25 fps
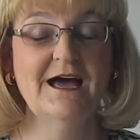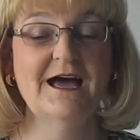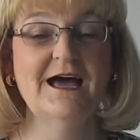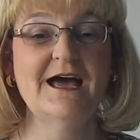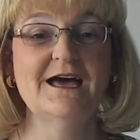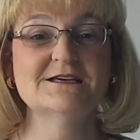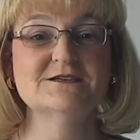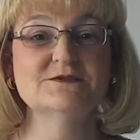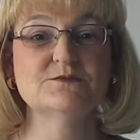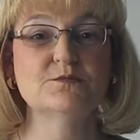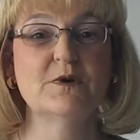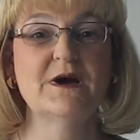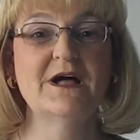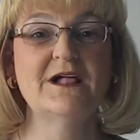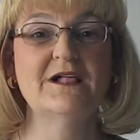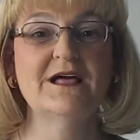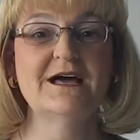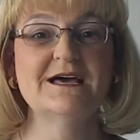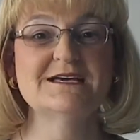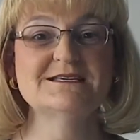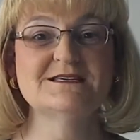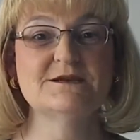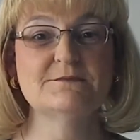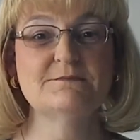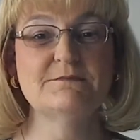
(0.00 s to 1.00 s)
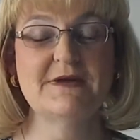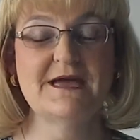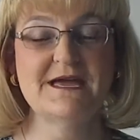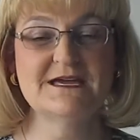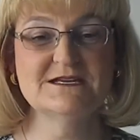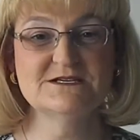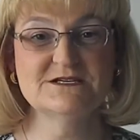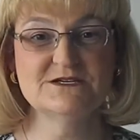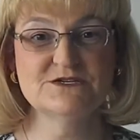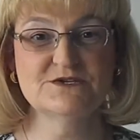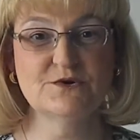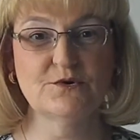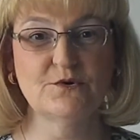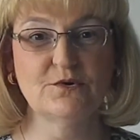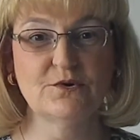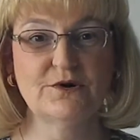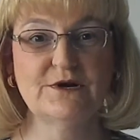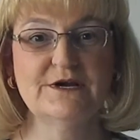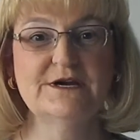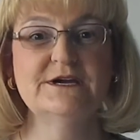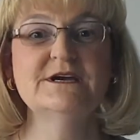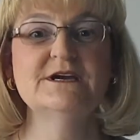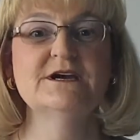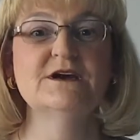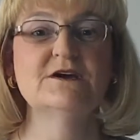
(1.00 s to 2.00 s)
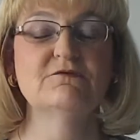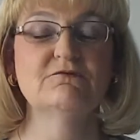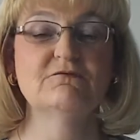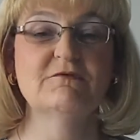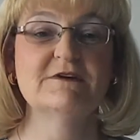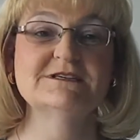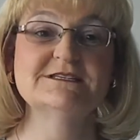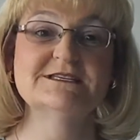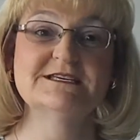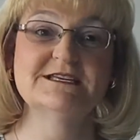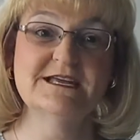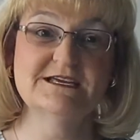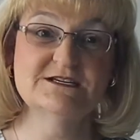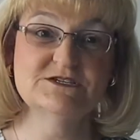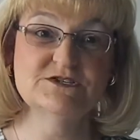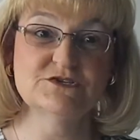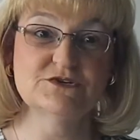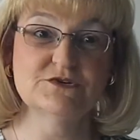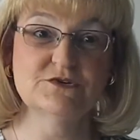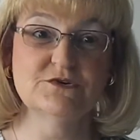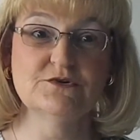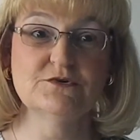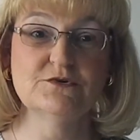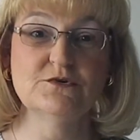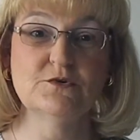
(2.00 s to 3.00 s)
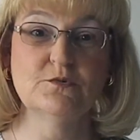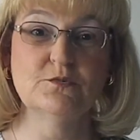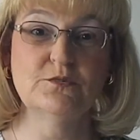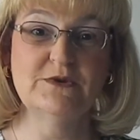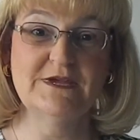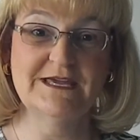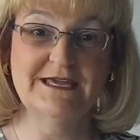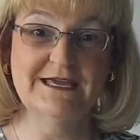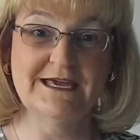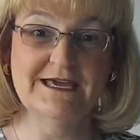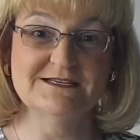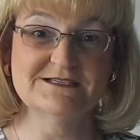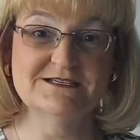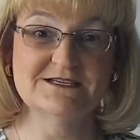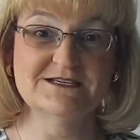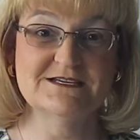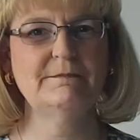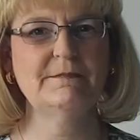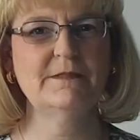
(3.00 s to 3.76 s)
as well as a mandatory residential weekend.